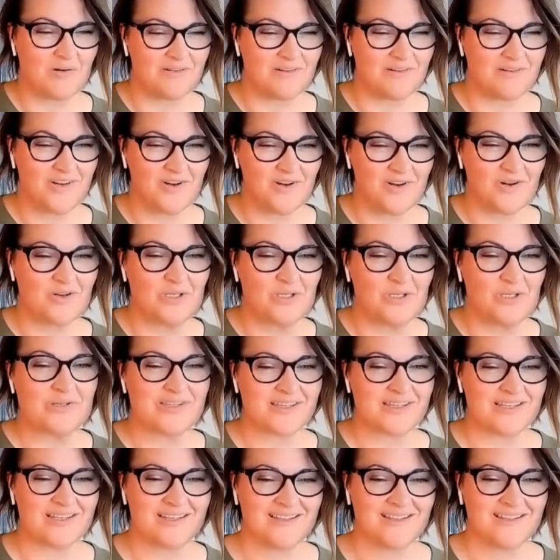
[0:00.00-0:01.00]

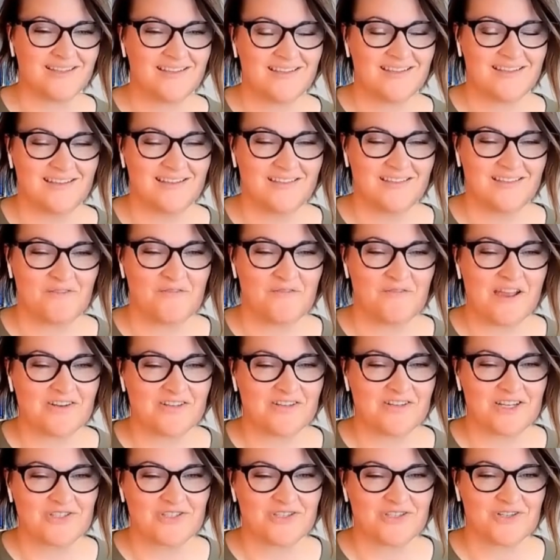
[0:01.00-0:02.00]
losing the
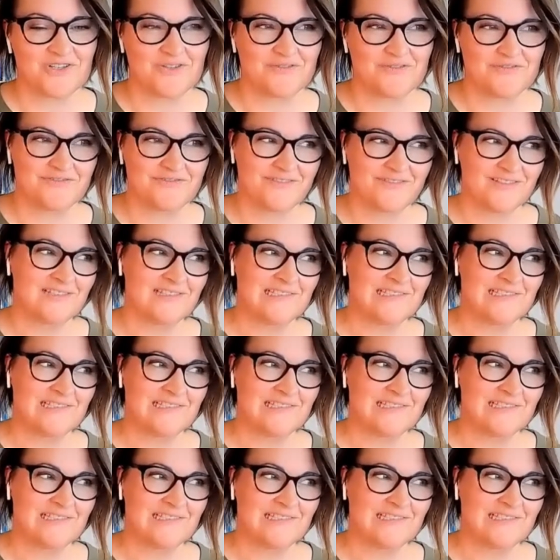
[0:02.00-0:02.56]
foundation of